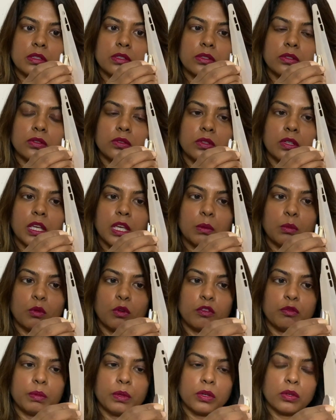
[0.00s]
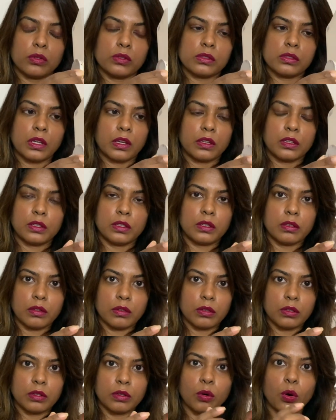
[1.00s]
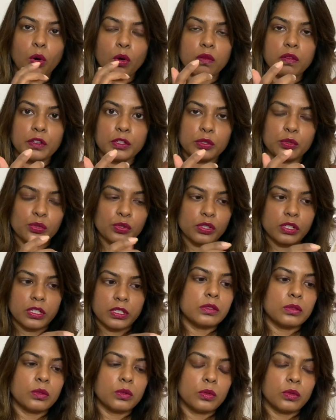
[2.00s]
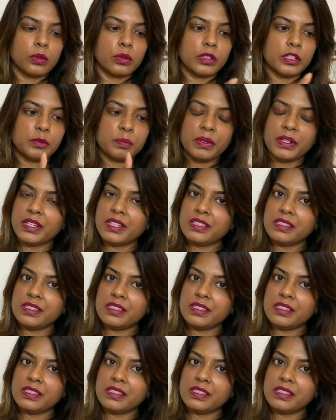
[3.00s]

know, came off because I overused it. So it's pretty